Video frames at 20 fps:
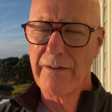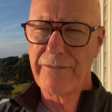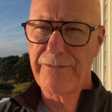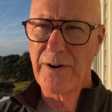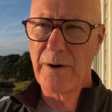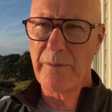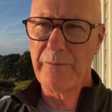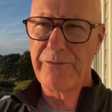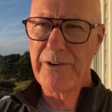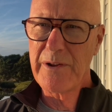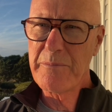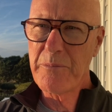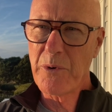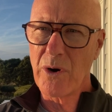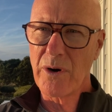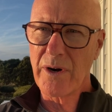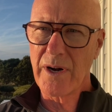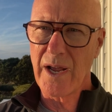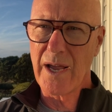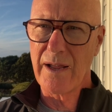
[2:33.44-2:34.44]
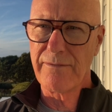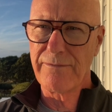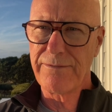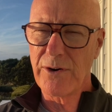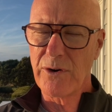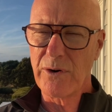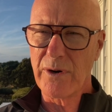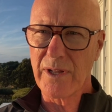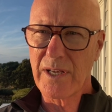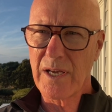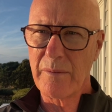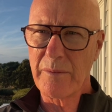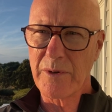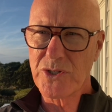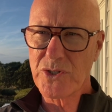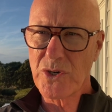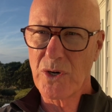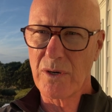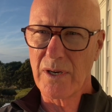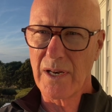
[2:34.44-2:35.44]
from Freeport and Florida coming
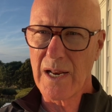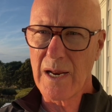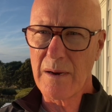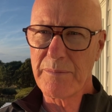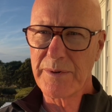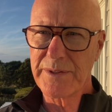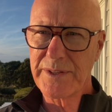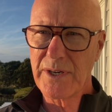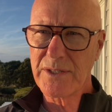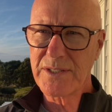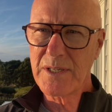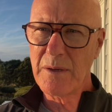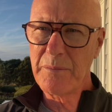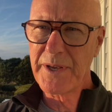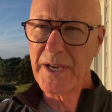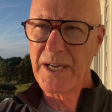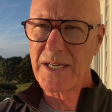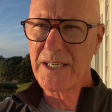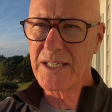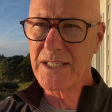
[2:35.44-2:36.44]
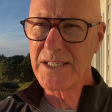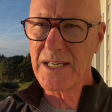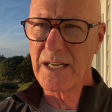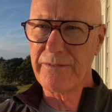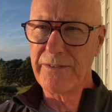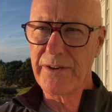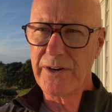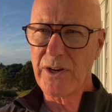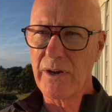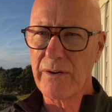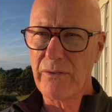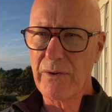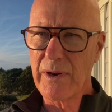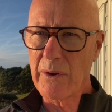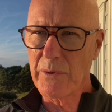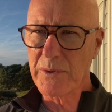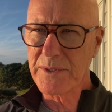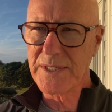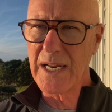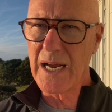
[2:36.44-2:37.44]
shortly, but there's something I didn't take video of while I
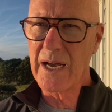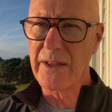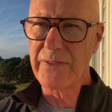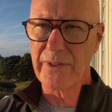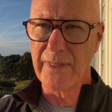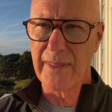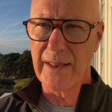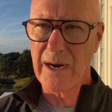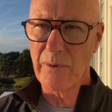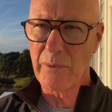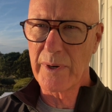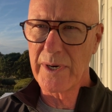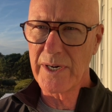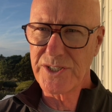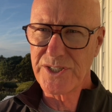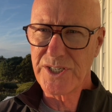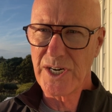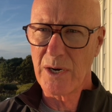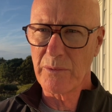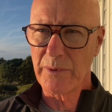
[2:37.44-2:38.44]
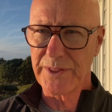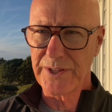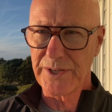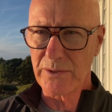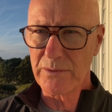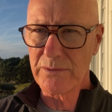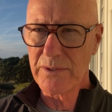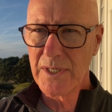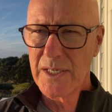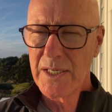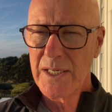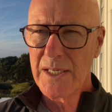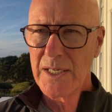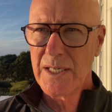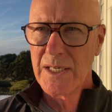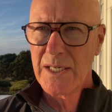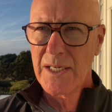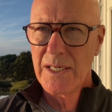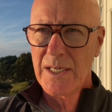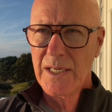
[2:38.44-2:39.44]
was down there that I wanted to share with you.
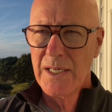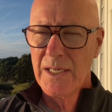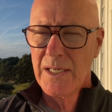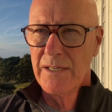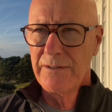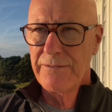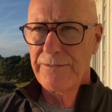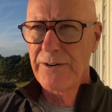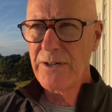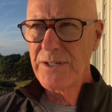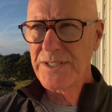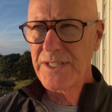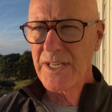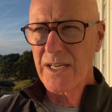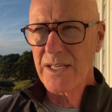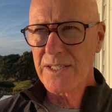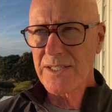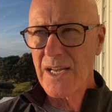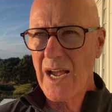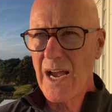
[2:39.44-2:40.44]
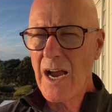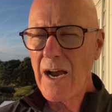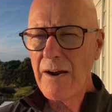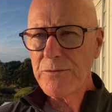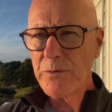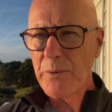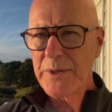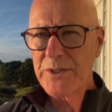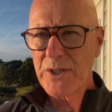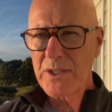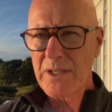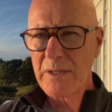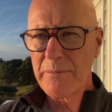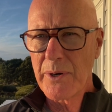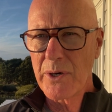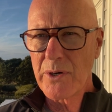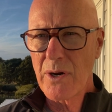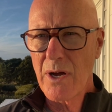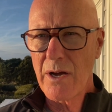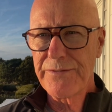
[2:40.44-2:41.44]
First is, after we took the
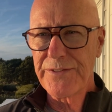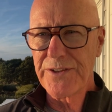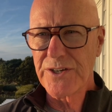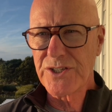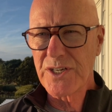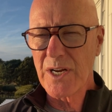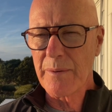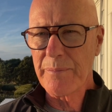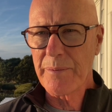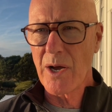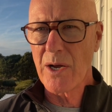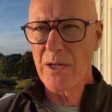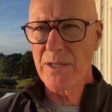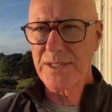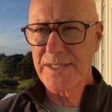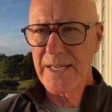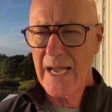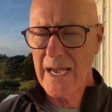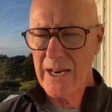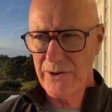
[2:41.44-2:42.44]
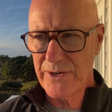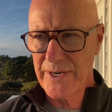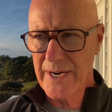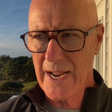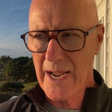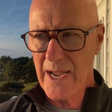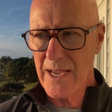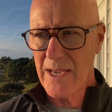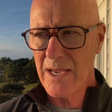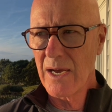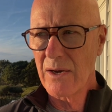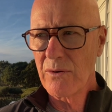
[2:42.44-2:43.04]
boat off the ship on Saturday,